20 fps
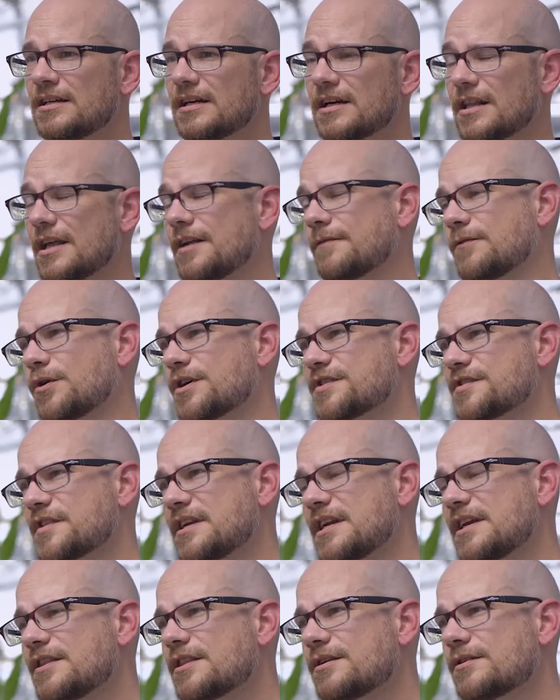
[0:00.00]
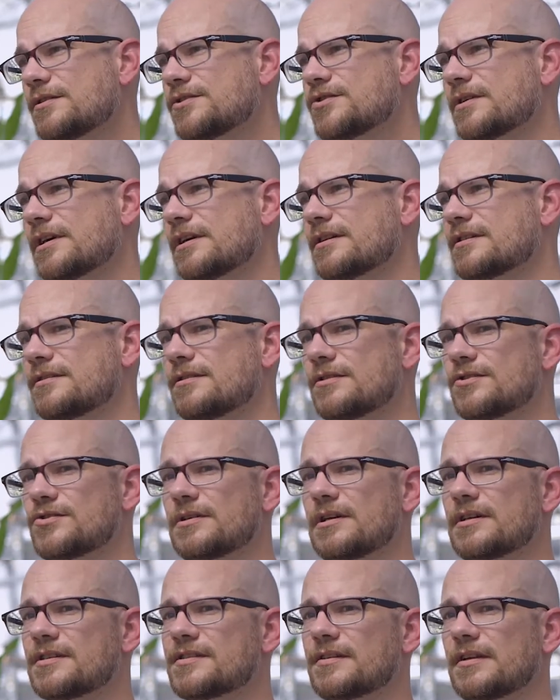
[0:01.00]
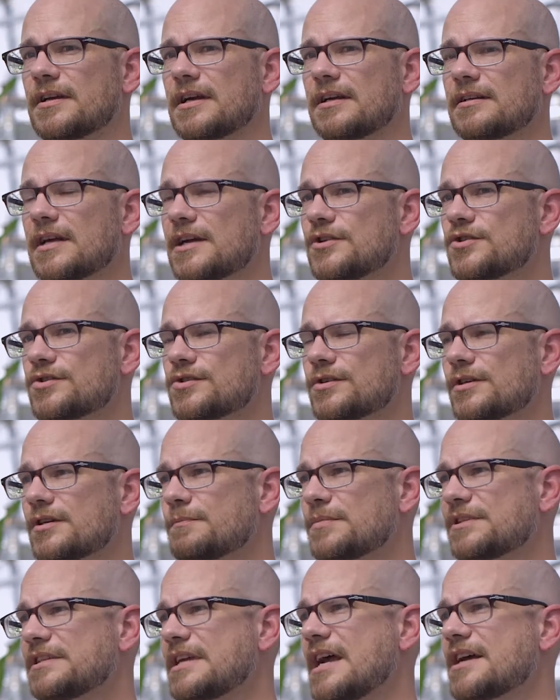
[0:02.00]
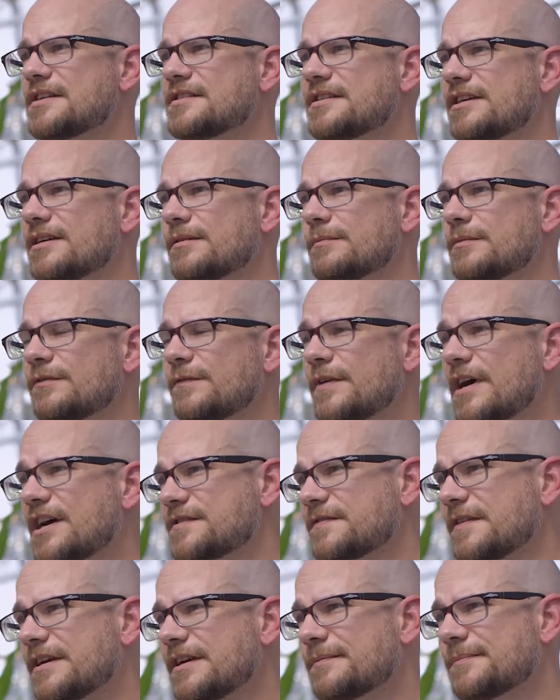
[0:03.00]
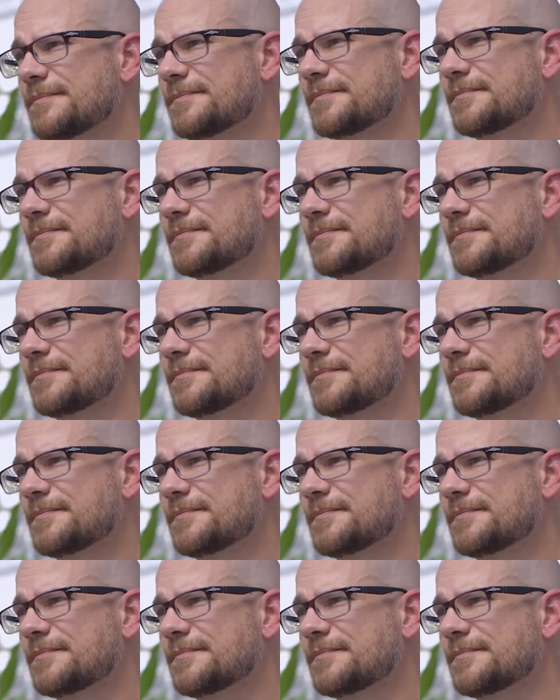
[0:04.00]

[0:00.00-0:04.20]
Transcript: And then of course they need the nutrients like nitrogen, potassium, and phosphate.